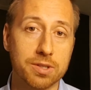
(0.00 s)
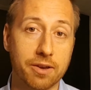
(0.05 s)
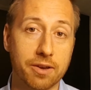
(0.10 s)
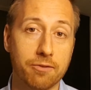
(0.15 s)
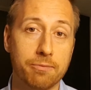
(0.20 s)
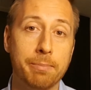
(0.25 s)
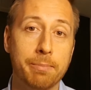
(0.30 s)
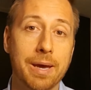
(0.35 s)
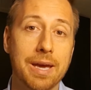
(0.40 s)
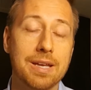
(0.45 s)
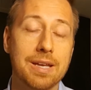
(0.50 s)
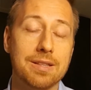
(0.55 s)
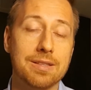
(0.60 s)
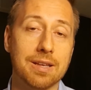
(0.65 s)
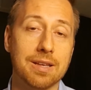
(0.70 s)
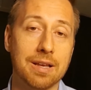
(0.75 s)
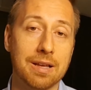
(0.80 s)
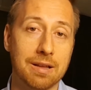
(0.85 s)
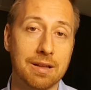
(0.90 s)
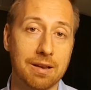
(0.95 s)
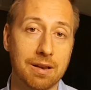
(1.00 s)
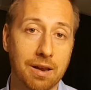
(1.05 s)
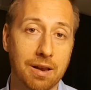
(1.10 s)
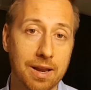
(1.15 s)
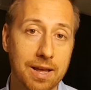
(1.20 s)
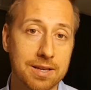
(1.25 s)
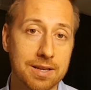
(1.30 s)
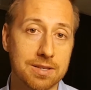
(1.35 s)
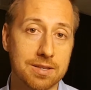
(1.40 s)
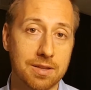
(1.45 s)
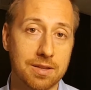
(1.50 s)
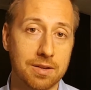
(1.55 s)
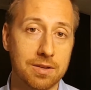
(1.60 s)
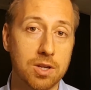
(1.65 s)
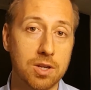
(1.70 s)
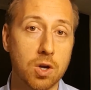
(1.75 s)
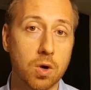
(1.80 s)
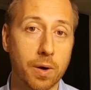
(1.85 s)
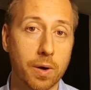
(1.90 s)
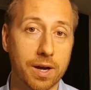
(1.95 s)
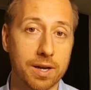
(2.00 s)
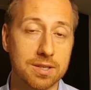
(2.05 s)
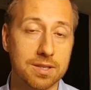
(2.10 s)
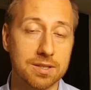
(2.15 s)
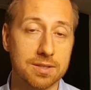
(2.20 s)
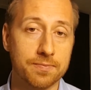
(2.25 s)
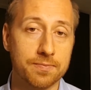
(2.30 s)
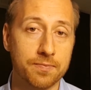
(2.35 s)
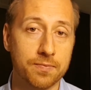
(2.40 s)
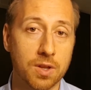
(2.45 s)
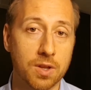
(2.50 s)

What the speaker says: have made less than US.